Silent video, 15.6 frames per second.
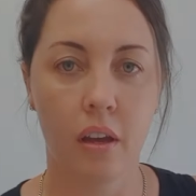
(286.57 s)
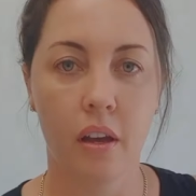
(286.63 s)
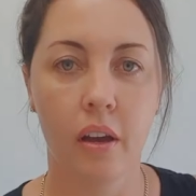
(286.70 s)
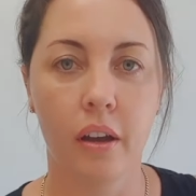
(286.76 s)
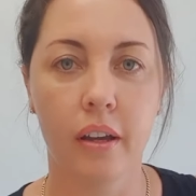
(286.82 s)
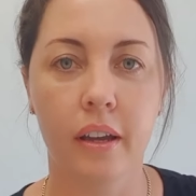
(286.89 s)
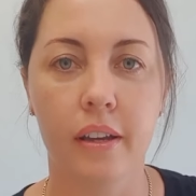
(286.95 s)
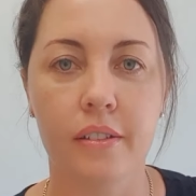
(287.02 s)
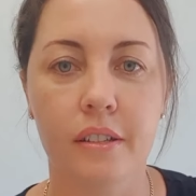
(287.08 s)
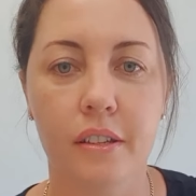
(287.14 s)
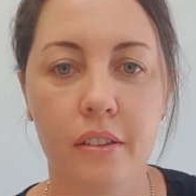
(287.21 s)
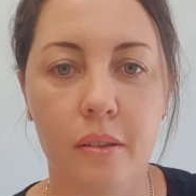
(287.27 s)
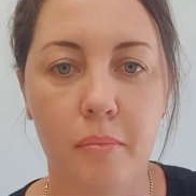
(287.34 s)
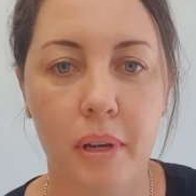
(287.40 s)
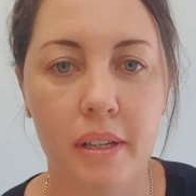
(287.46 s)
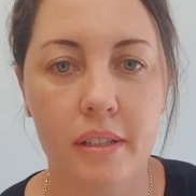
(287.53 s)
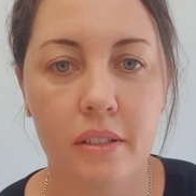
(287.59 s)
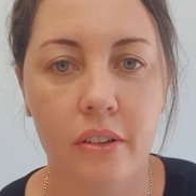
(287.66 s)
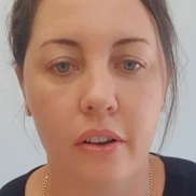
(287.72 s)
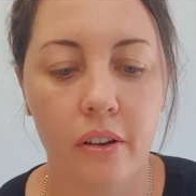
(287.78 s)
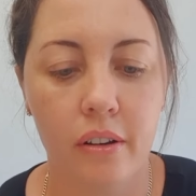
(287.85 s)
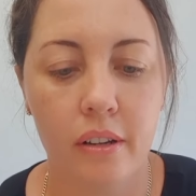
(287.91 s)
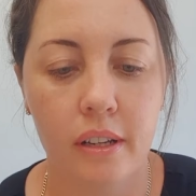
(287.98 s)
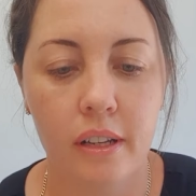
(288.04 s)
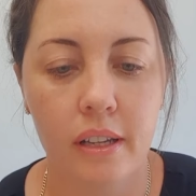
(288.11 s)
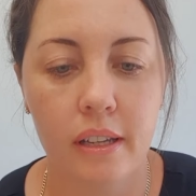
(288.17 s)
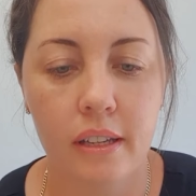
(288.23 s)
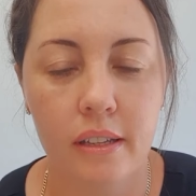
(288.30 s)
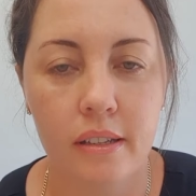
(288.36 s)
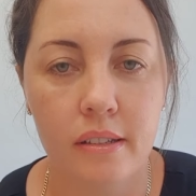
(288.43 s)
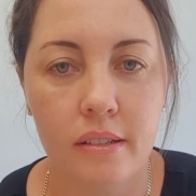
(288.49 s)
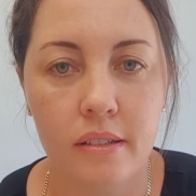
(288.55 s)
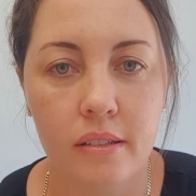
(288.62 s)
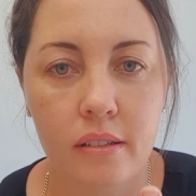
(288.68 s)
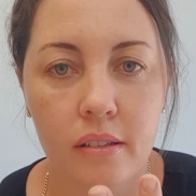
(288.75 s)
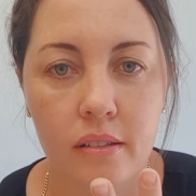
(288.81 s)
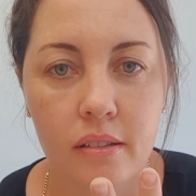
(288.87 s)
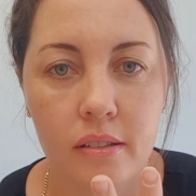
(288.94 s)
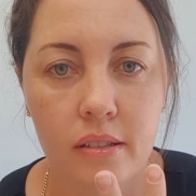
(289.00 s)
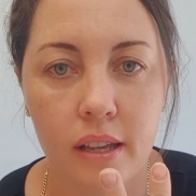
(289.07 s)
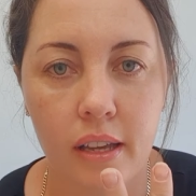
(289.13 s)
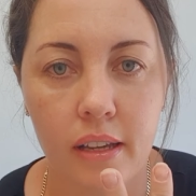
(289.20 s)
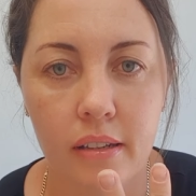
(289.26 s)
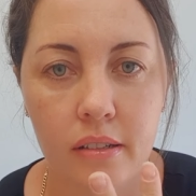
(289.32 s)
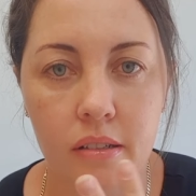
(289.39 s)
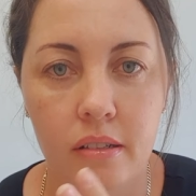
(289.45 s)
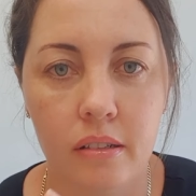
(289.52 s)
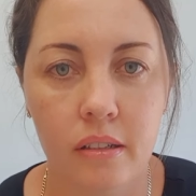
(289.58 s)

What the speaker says: Okay, so the base coat is set